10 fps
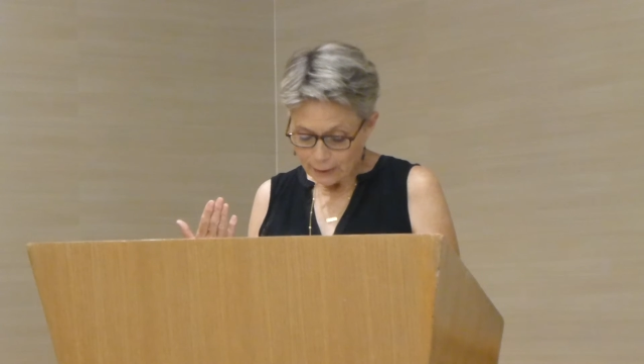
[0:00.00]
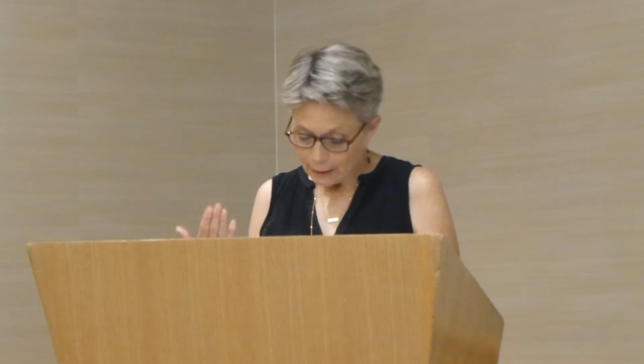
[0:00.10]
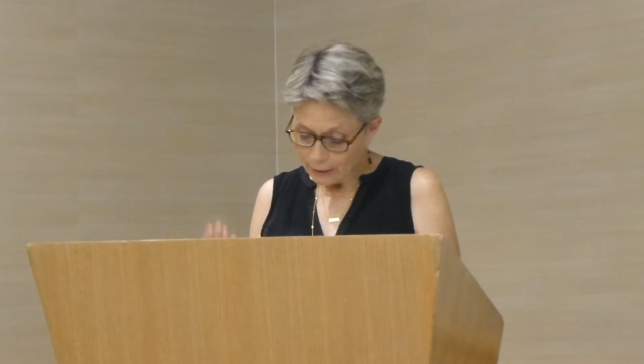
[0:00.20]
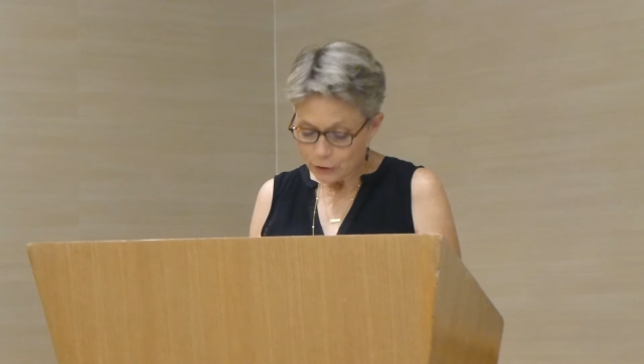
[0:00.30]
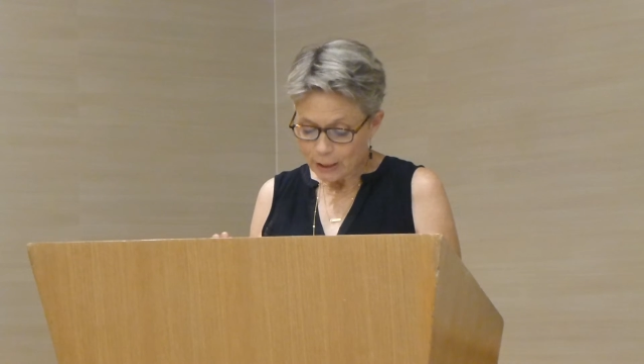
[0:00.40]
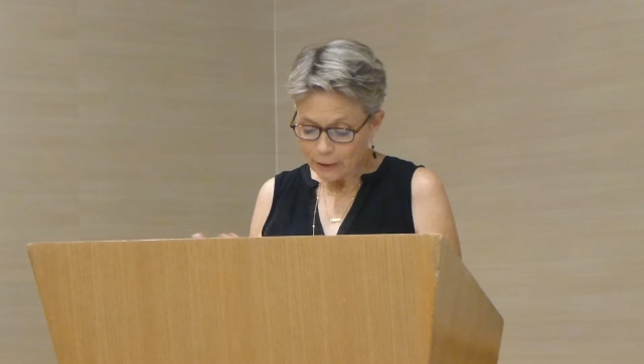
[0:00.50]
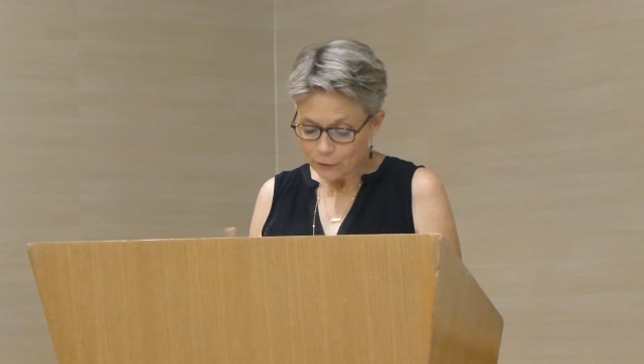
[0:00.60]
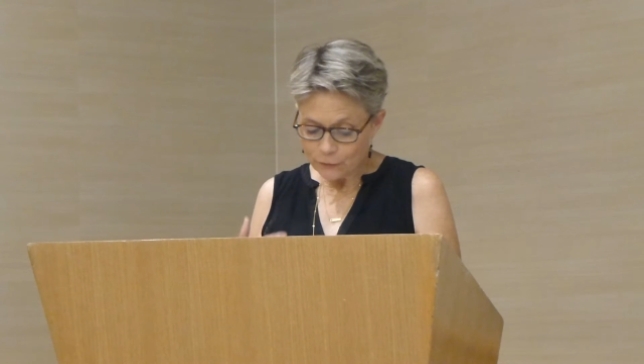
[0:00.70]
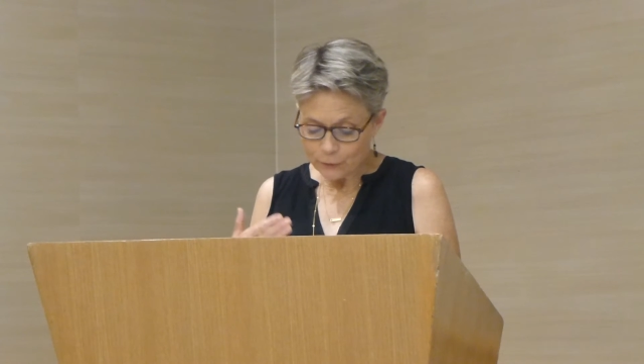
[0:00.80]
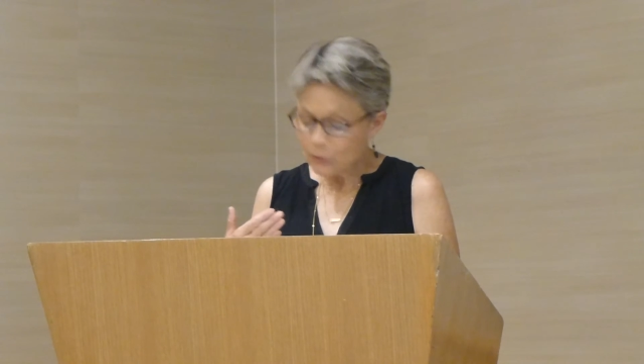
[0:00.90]
educator
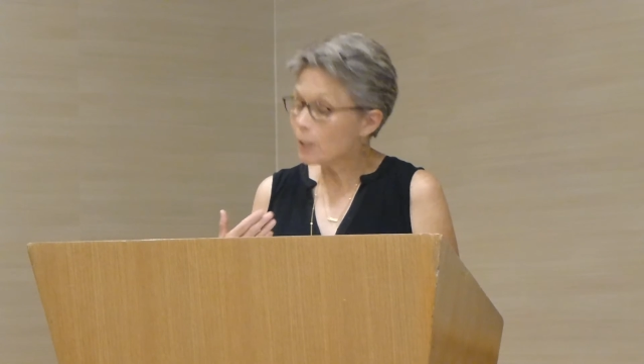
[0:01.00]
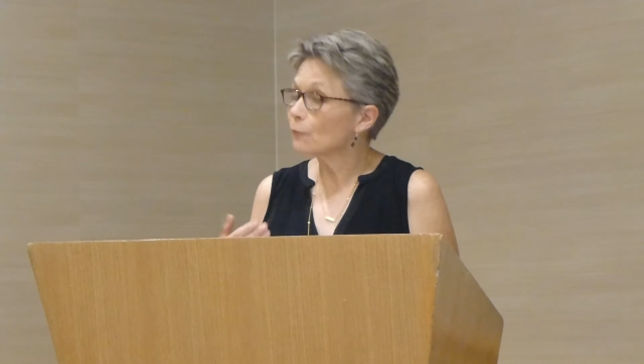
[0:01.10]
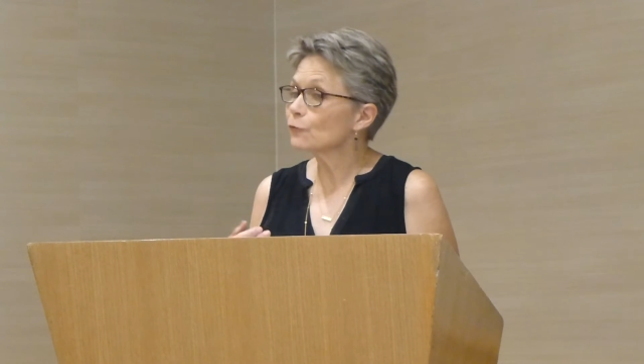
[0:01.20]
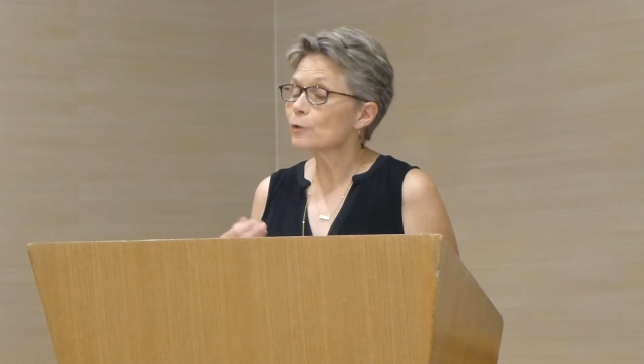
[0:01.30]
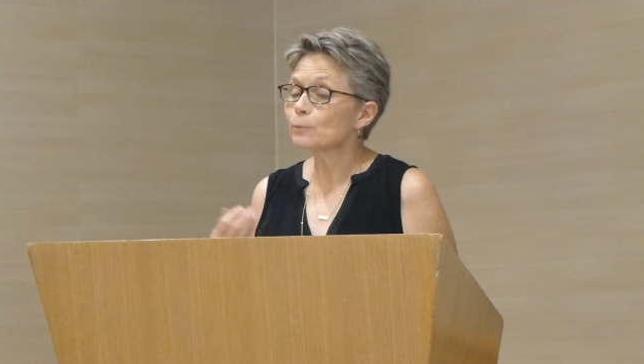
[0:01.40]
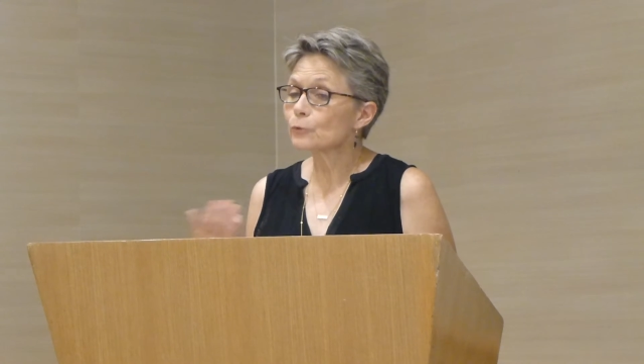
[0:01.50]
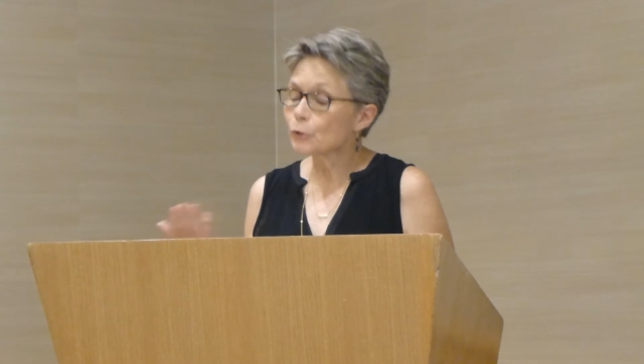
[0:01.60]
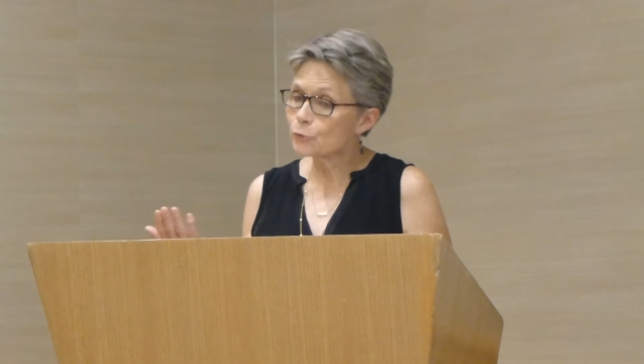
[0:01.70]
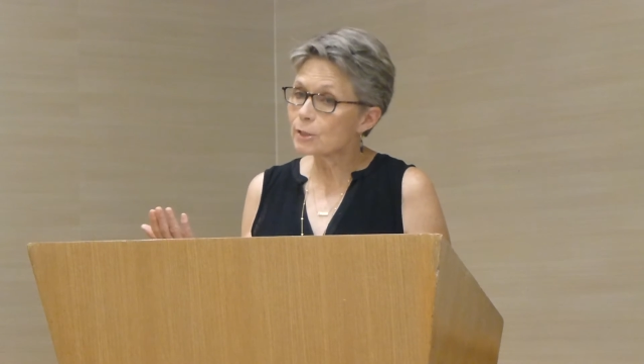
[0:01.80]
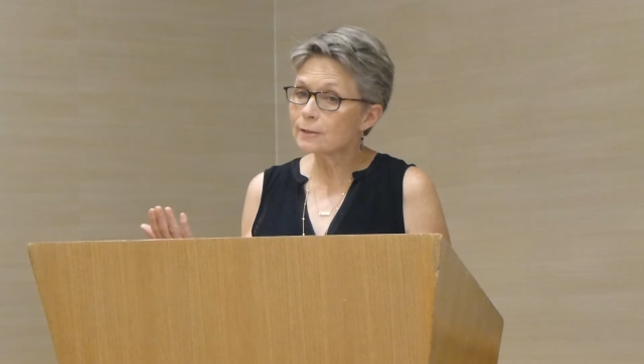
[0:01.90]
feels comfortable
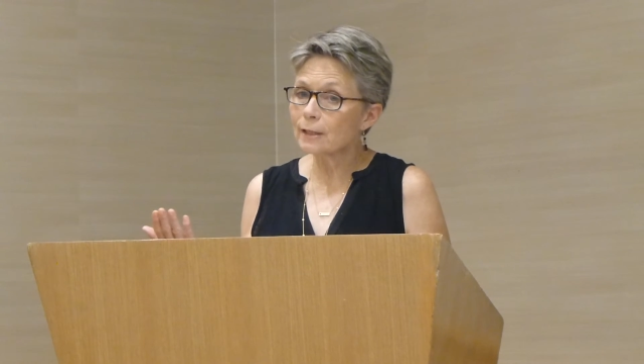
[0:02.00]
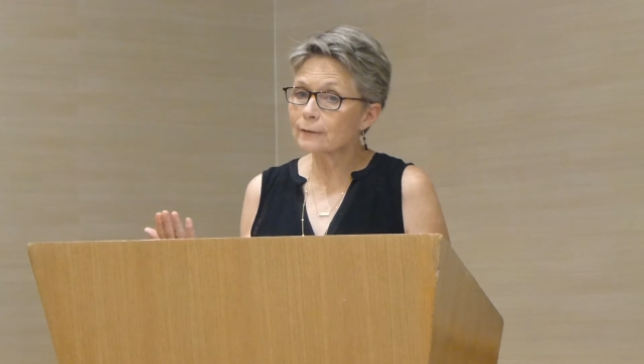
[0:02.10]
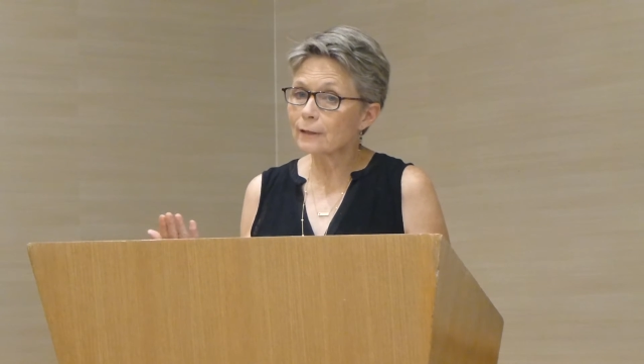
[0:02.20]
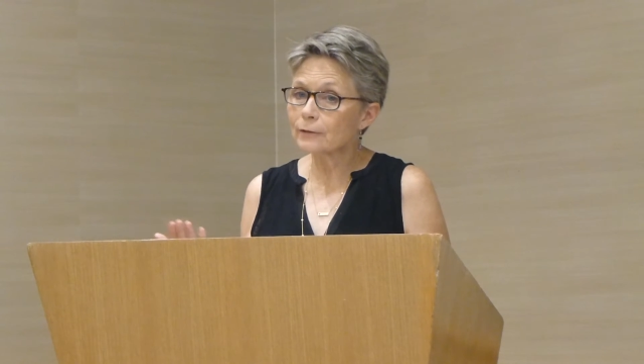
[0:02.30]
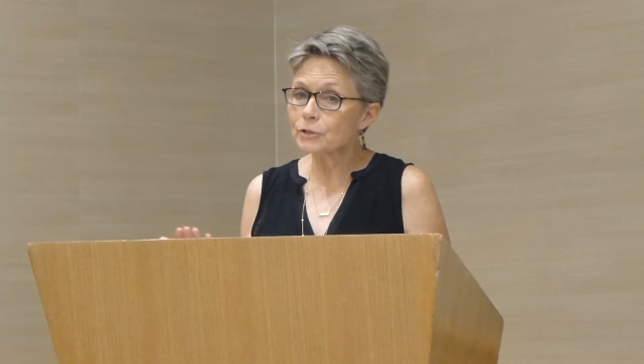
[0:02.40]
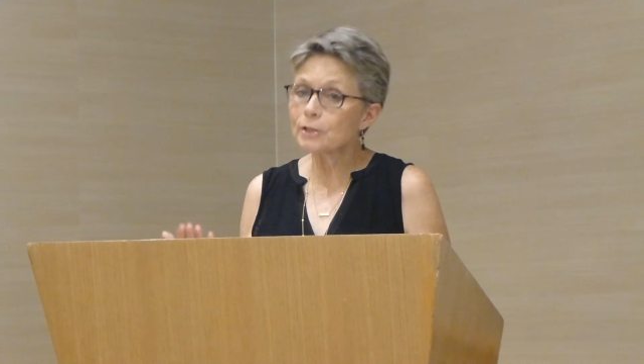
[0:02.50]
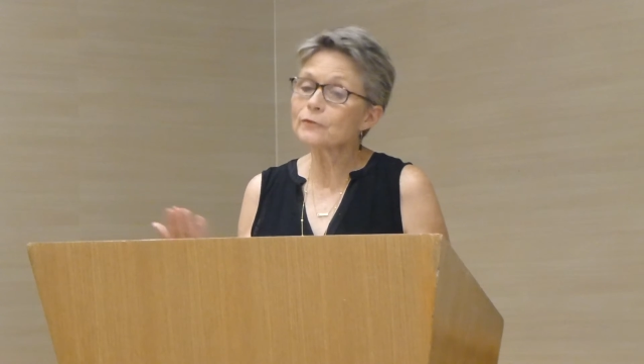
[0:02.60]
using technology,